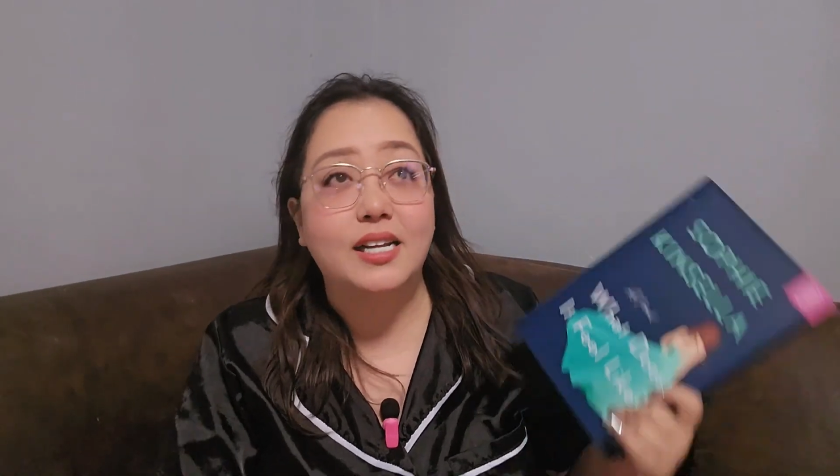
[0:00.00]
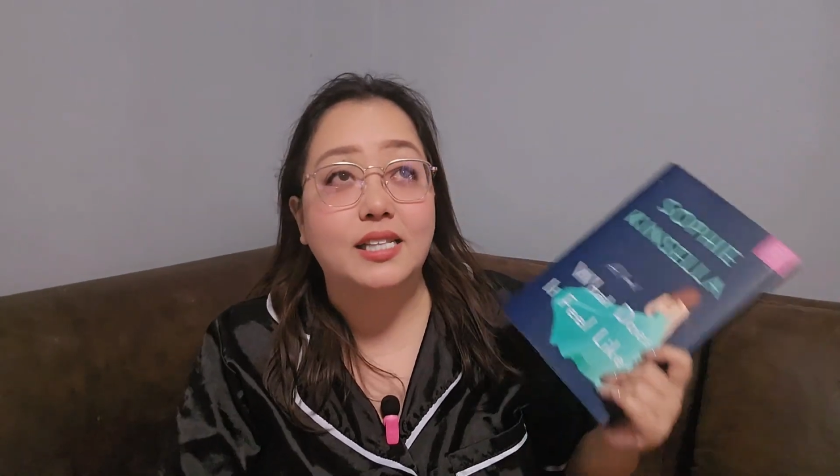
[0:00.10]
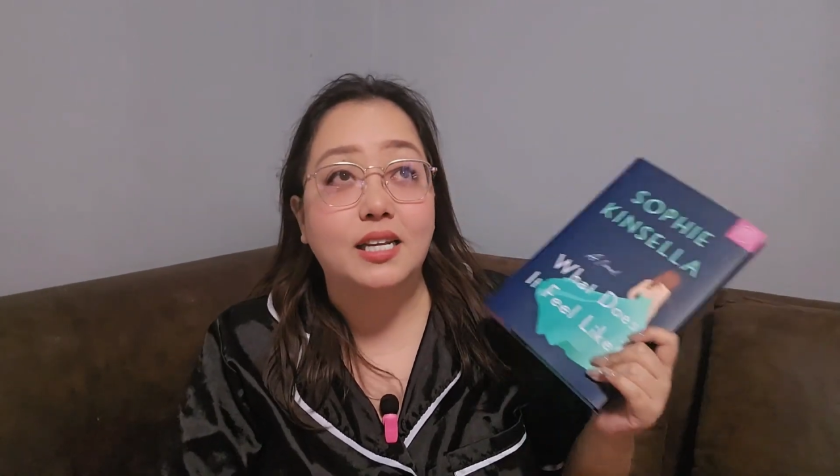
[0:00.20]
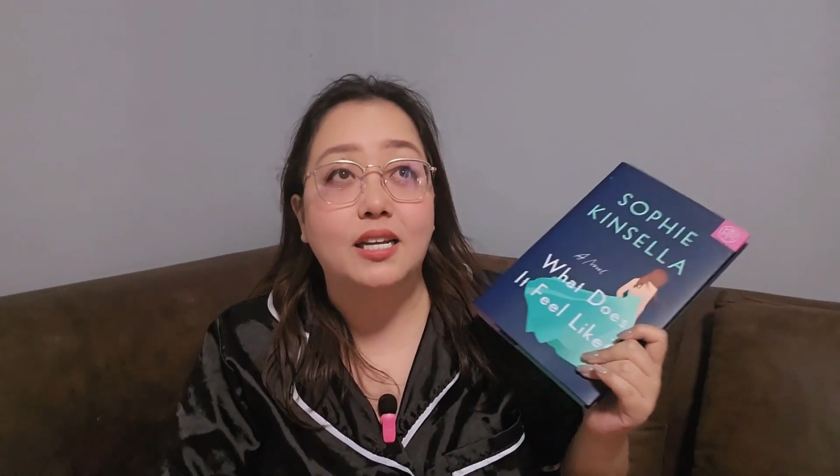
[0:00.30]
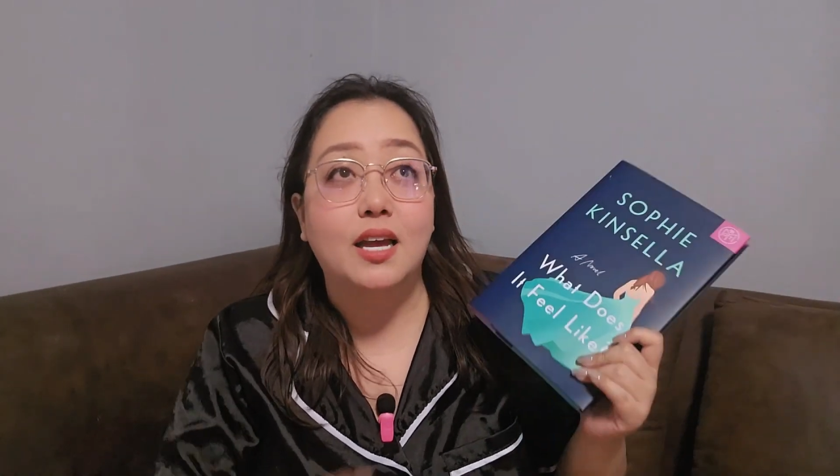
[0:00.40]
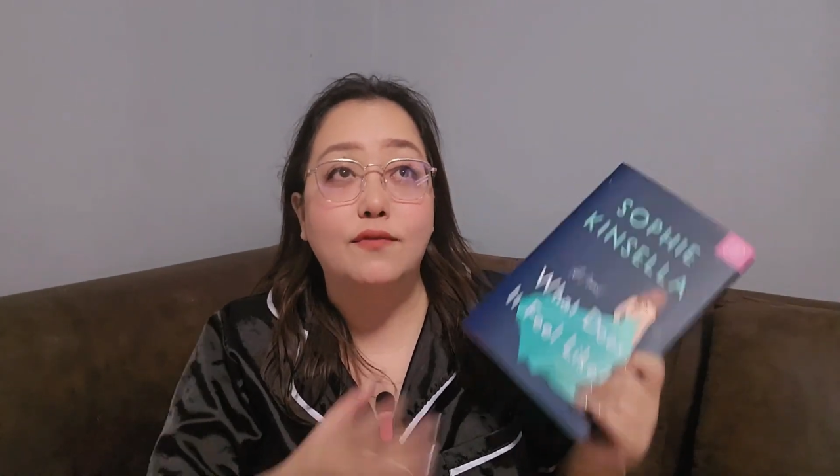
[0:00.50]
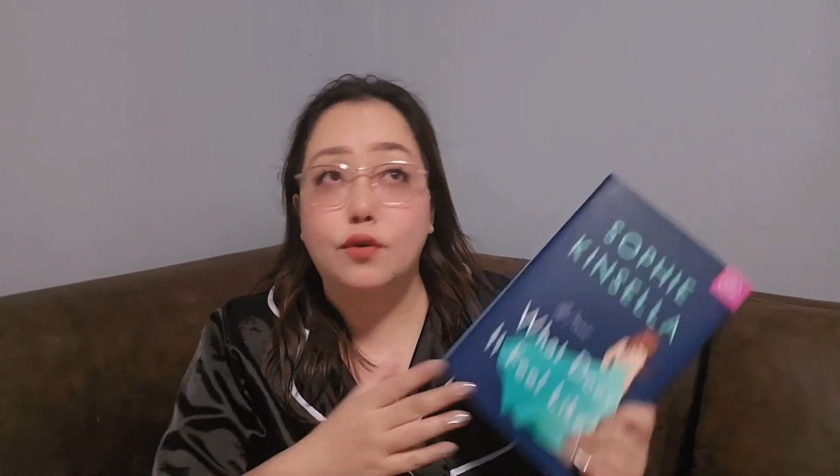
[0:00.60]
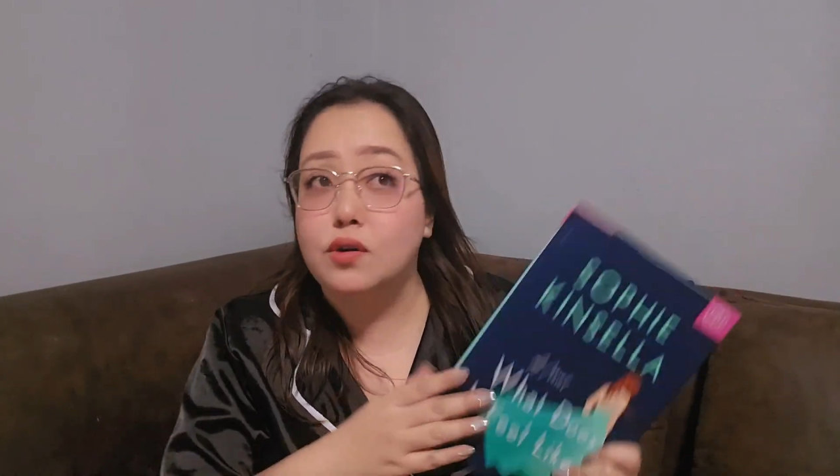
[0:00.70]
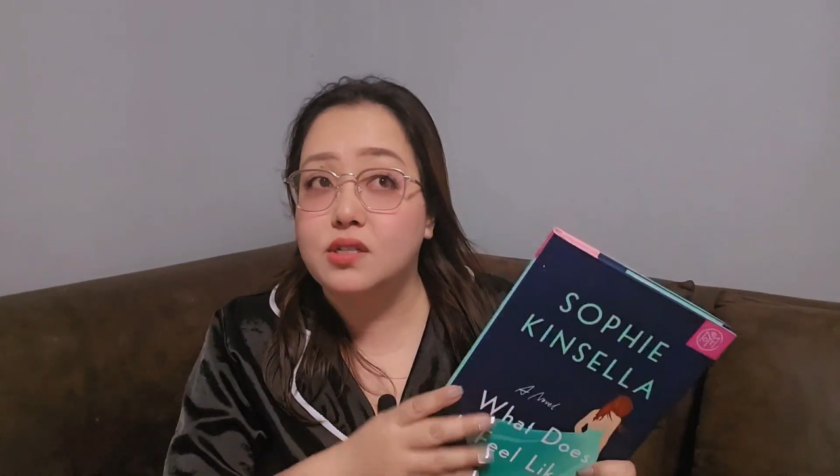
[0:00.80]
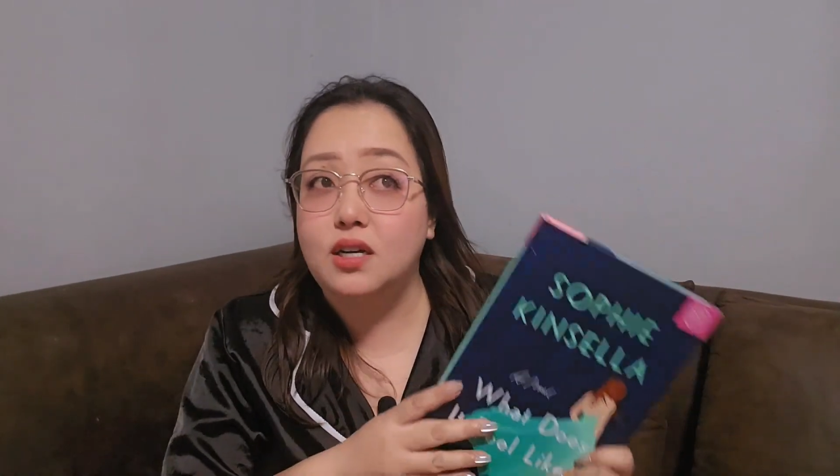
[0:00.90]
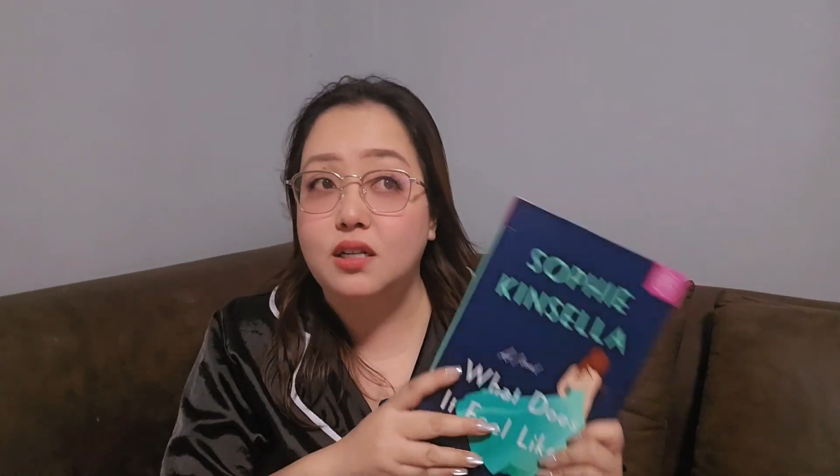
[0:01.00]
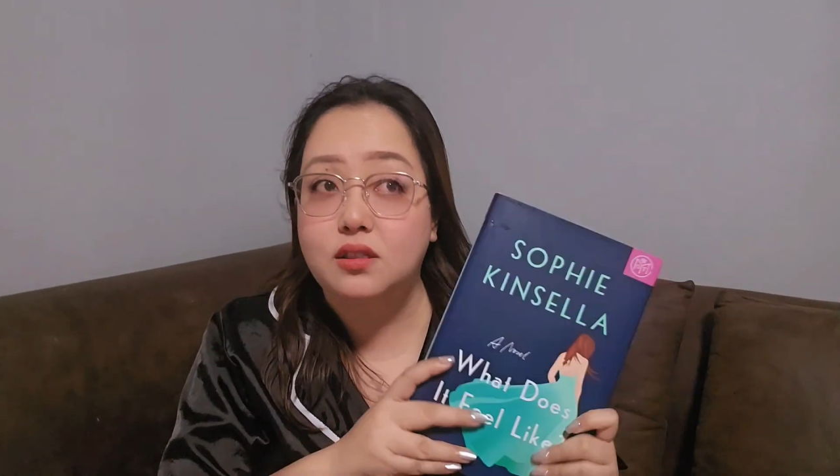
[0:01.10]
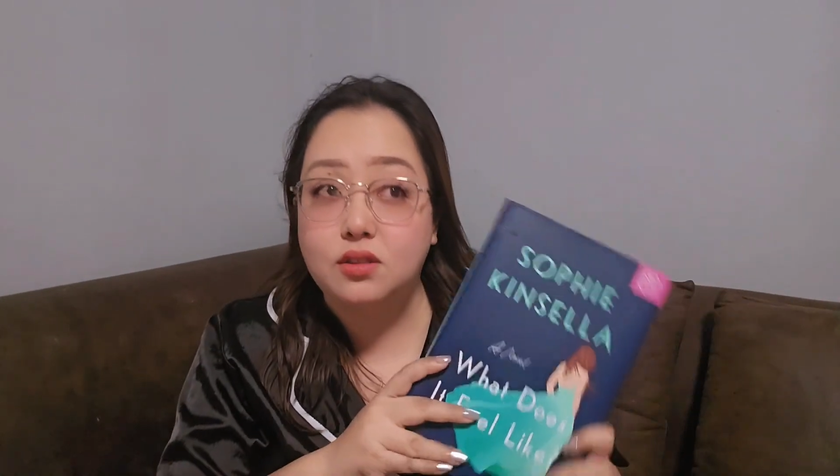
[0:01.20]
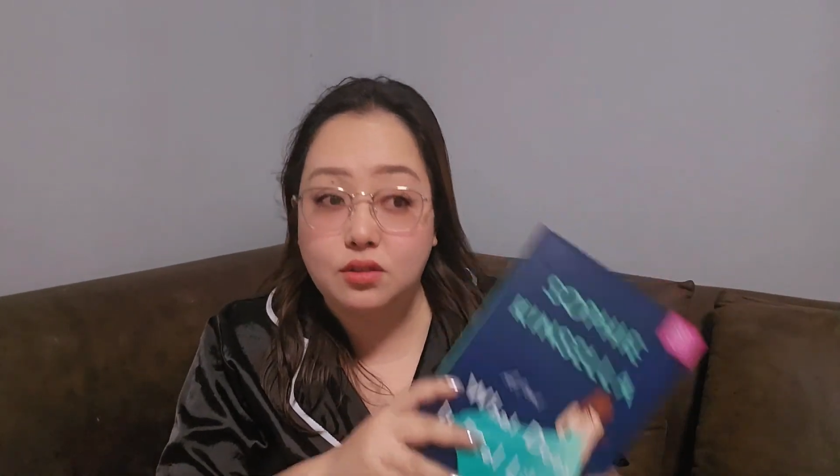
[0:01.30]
It evokes a